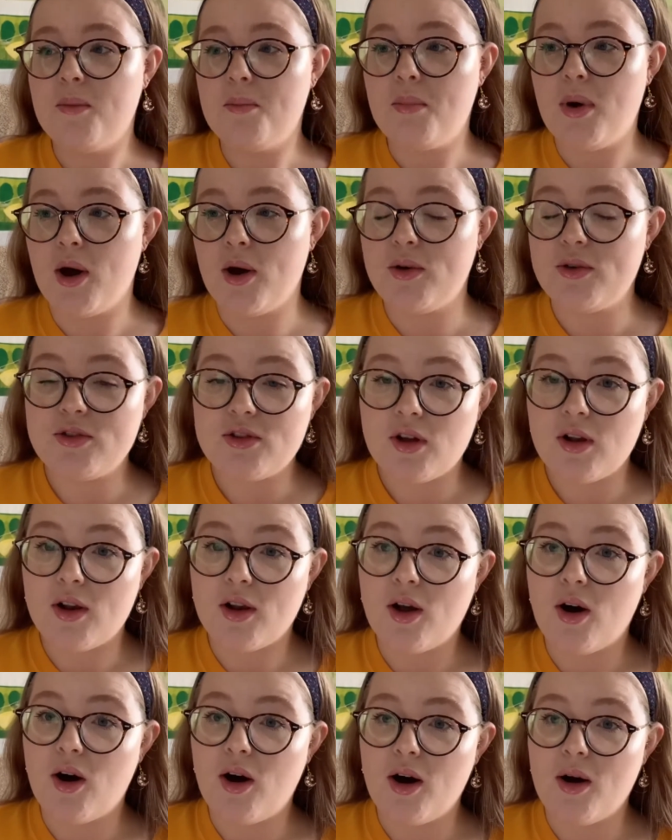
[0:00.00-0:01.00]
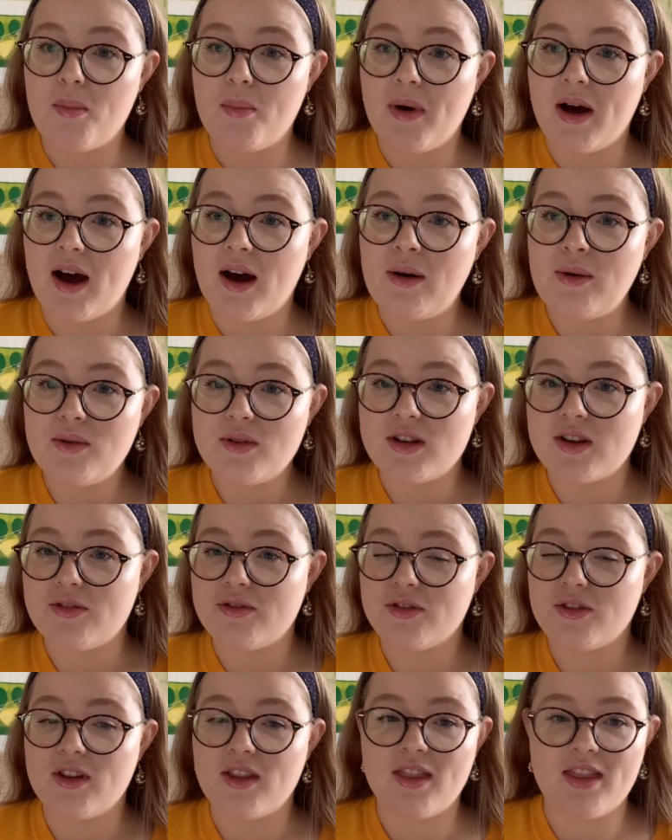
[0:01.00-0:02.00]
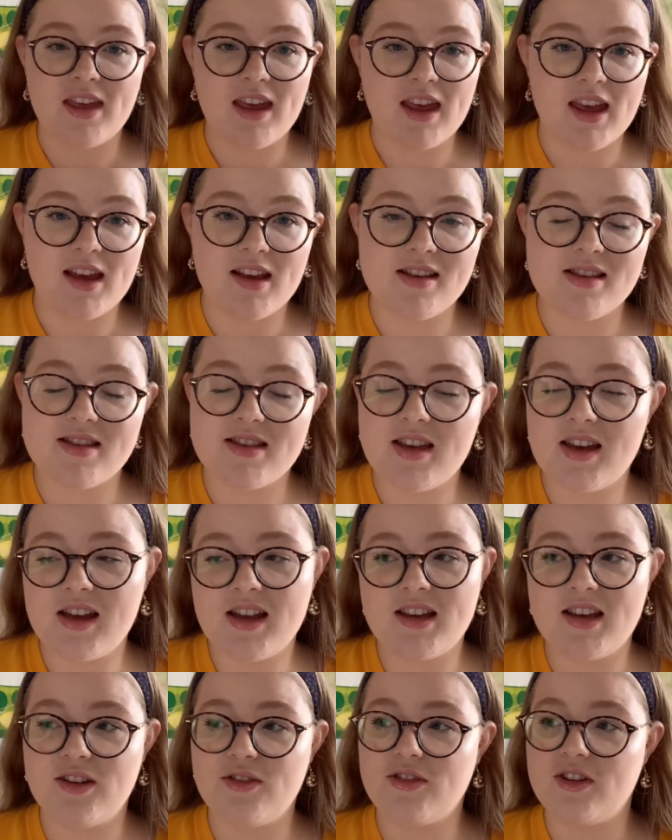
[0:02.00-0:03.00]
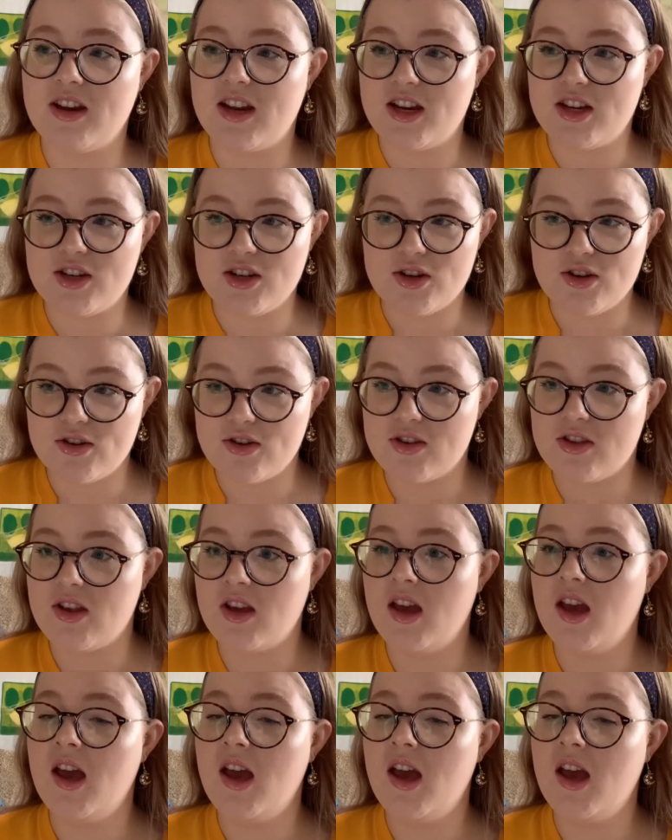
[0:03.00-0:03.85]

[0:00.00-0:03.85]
post a lot about different things, different issues.